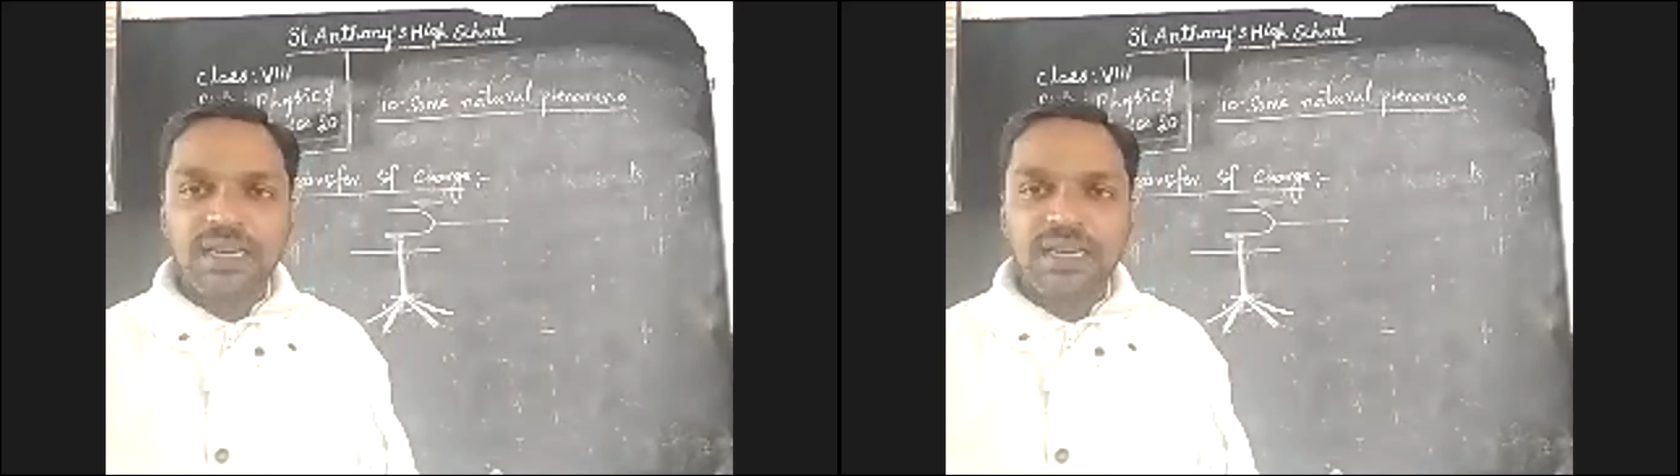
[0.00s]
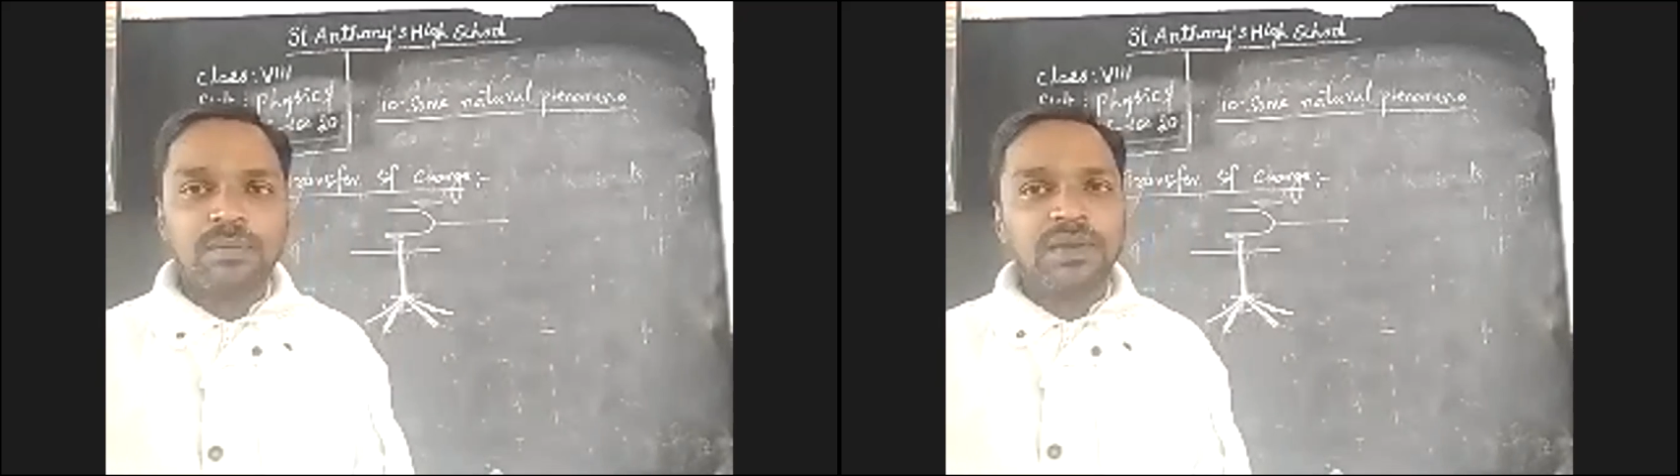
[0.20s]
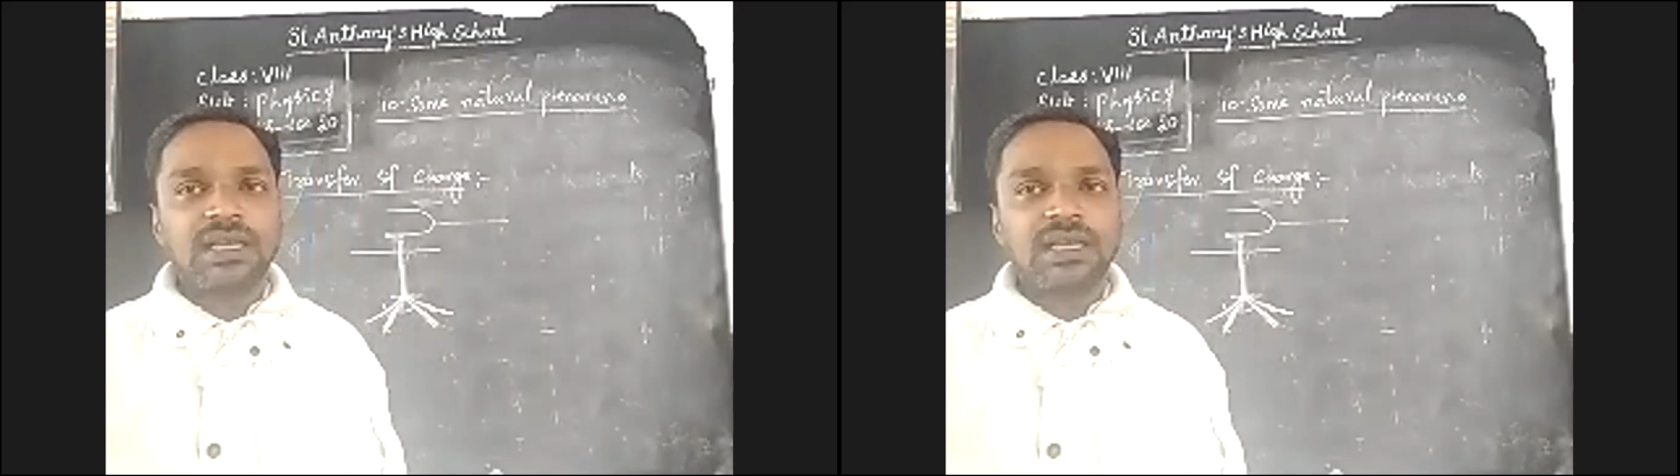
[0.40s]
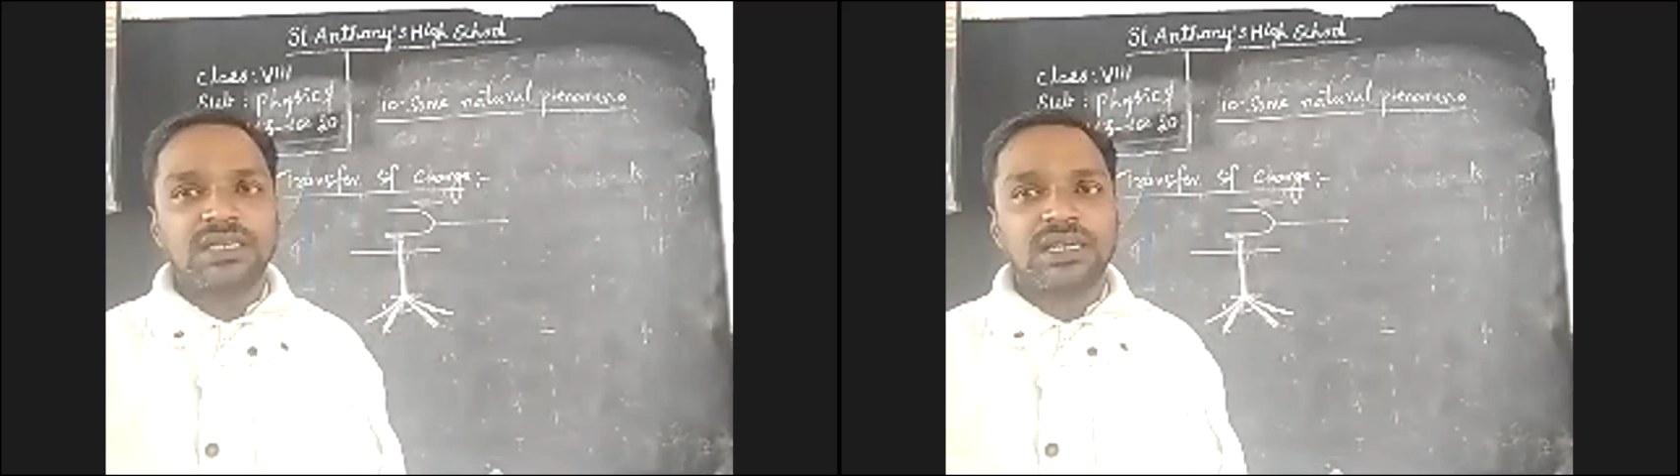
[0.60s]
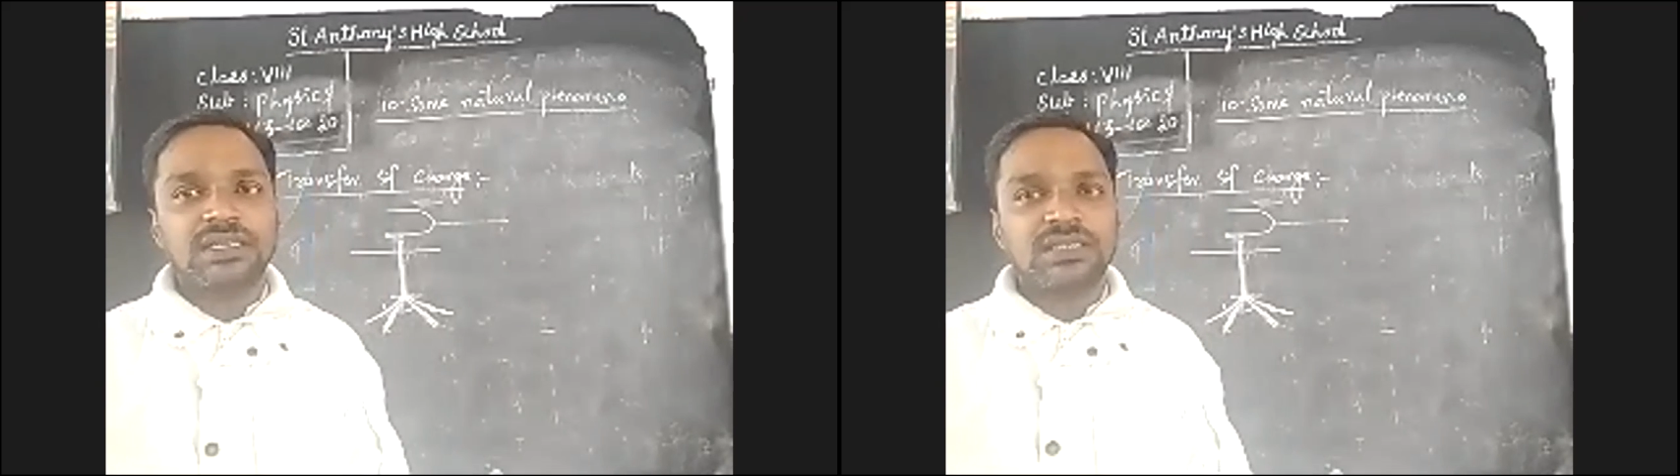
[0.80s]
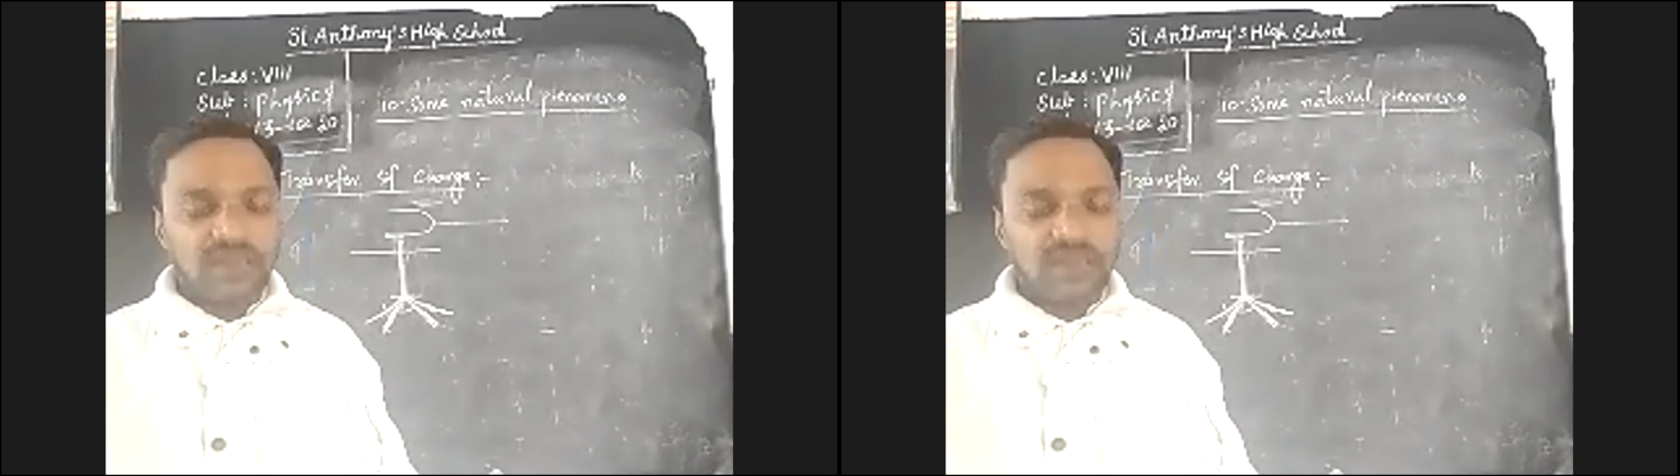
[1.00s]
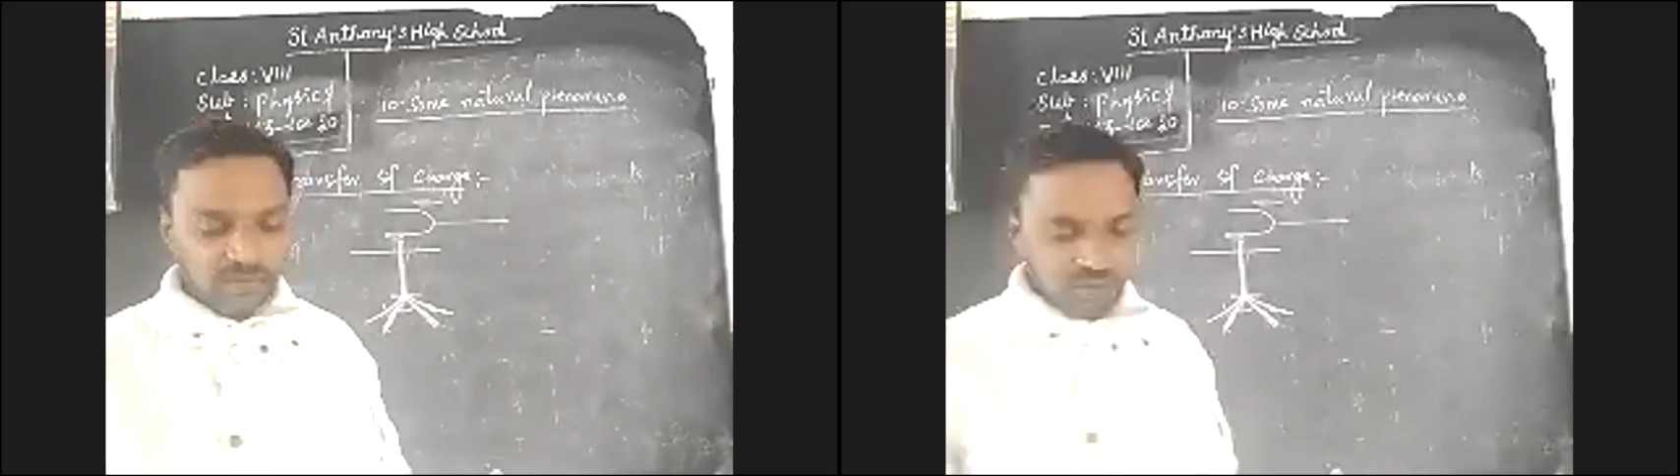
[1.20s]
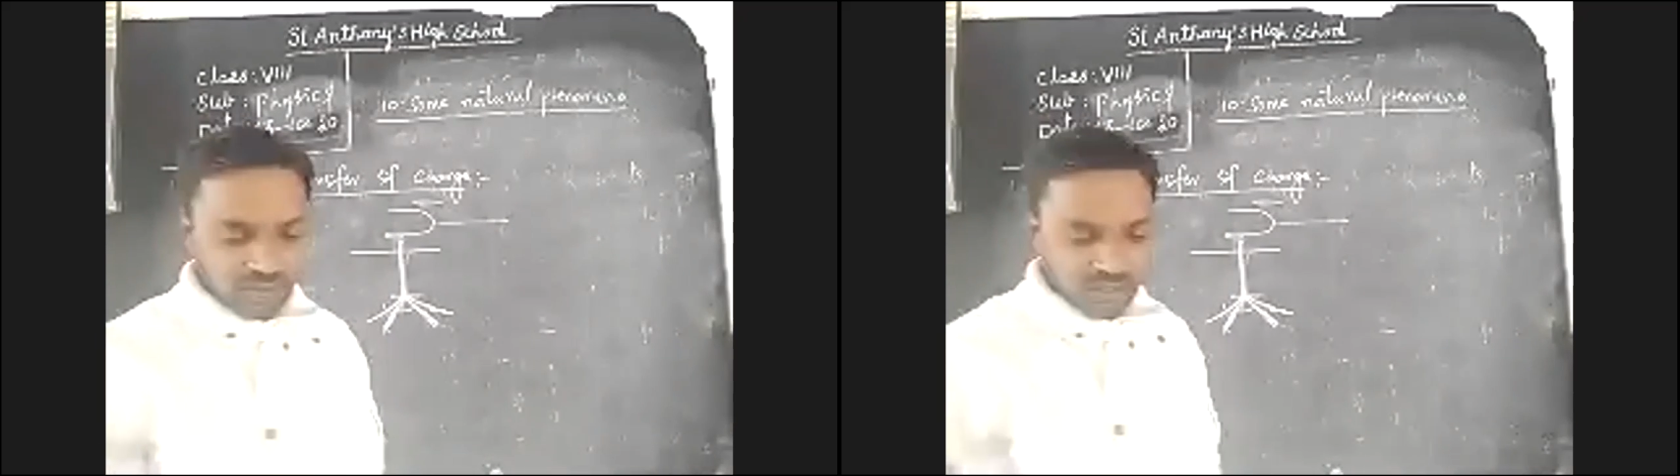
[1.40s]
applications
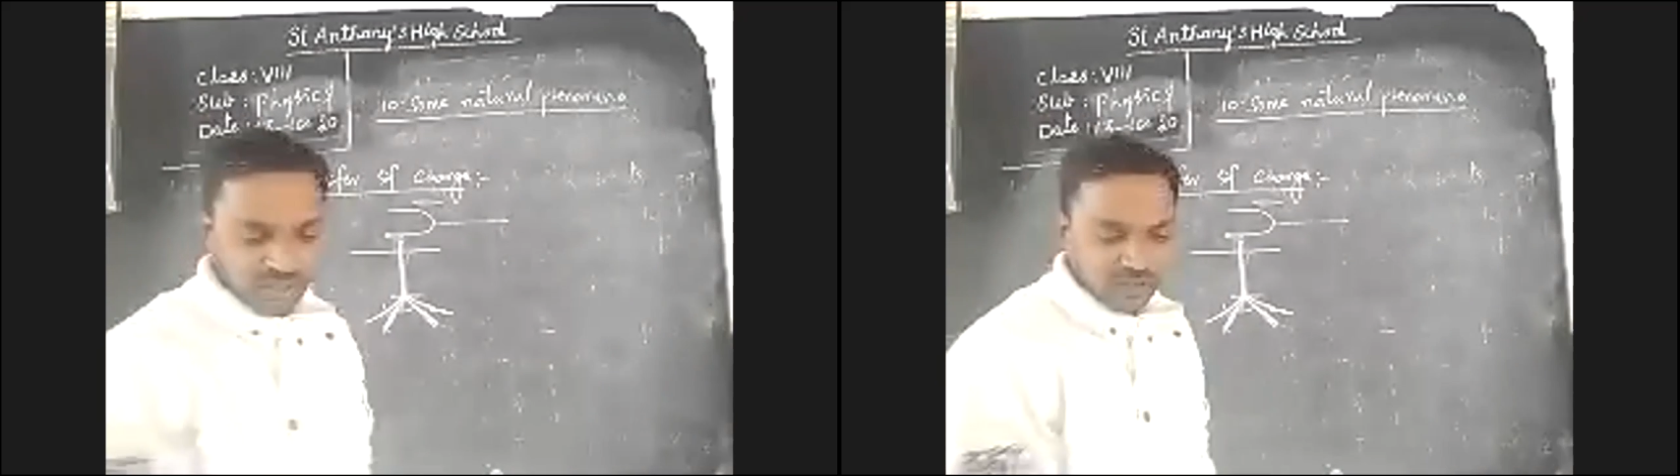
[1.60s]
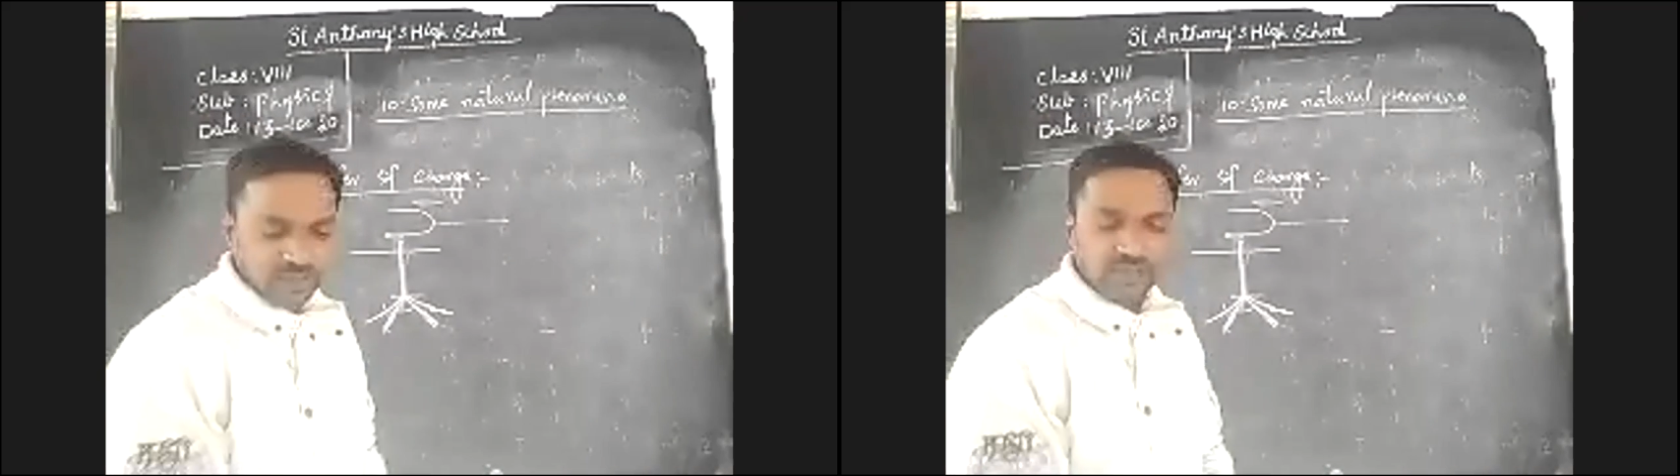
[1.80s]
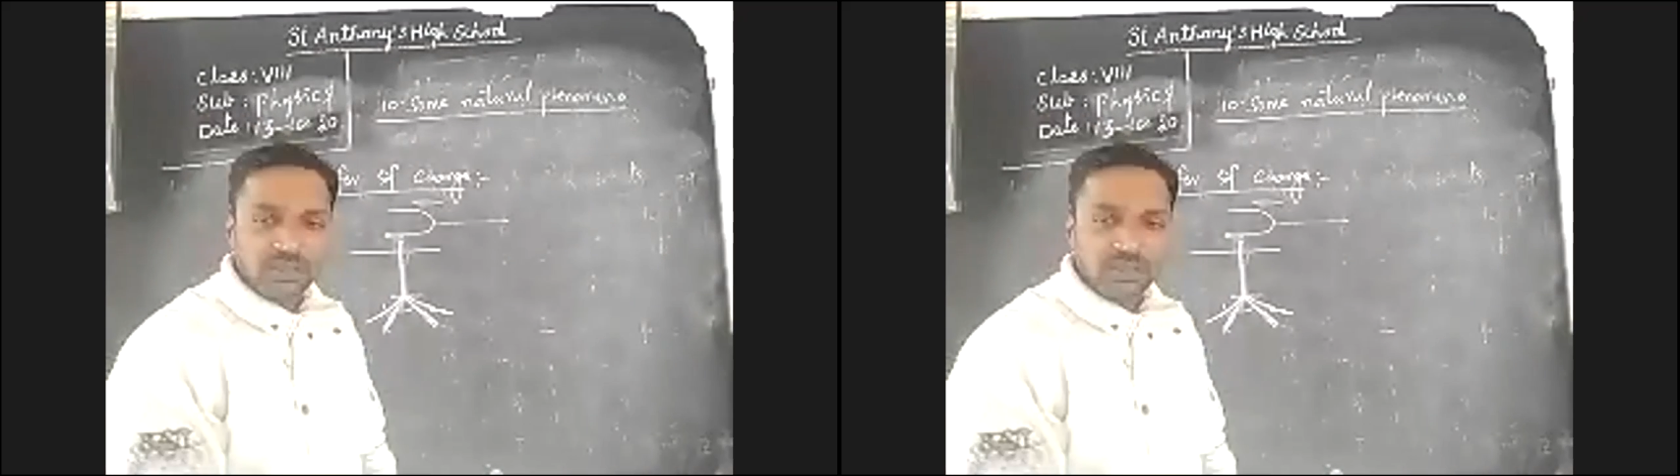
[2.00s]
about this one.